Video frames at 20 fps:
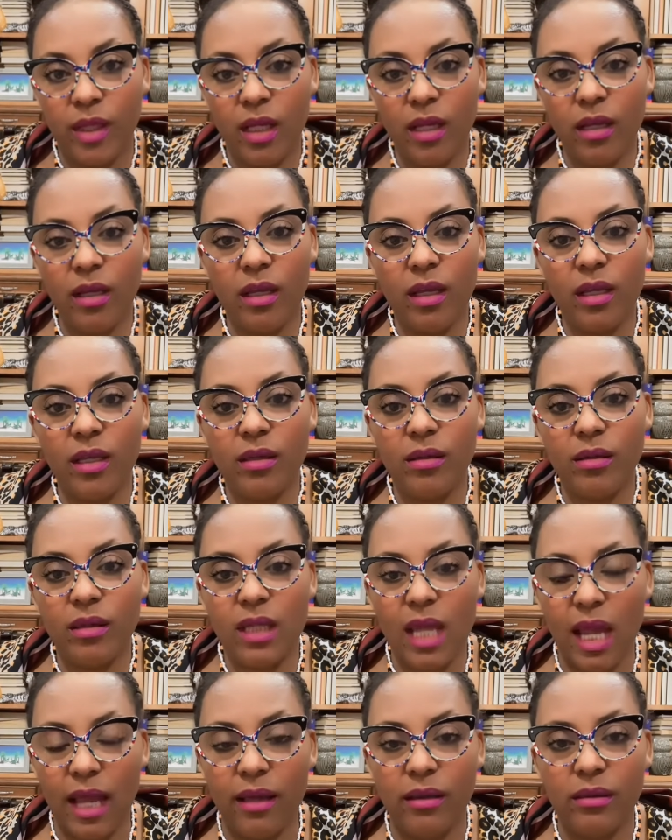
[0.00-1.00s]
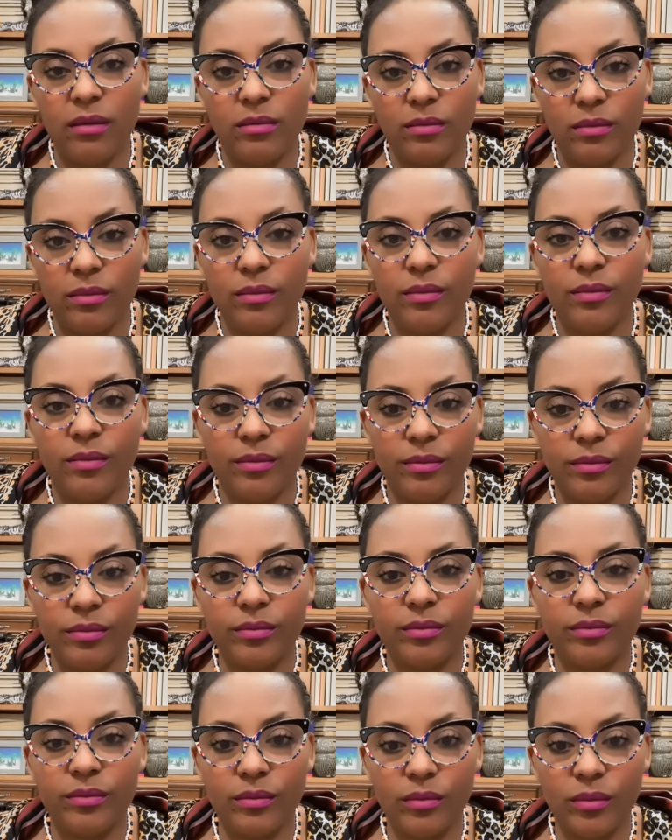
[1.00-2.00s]
Yeah.
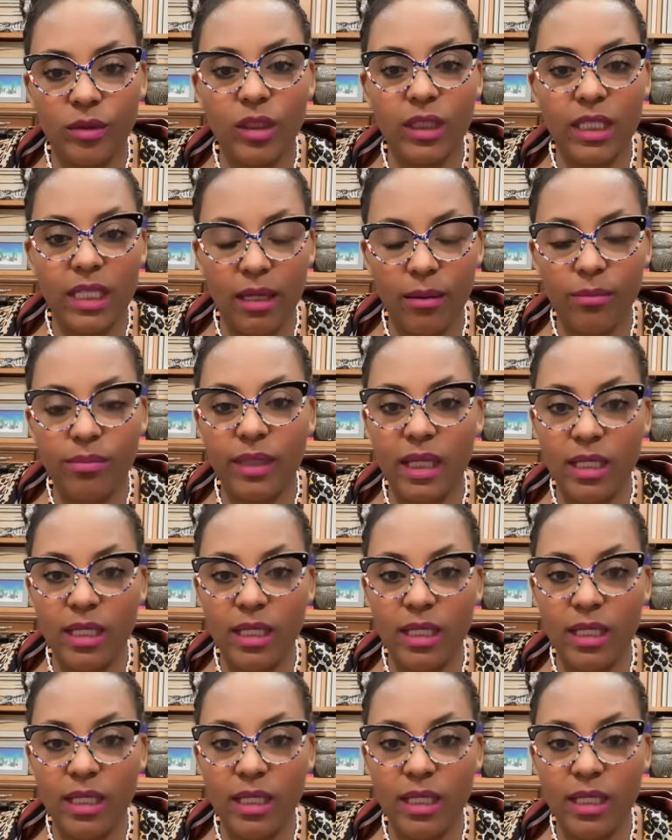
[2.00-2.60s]
Look it up.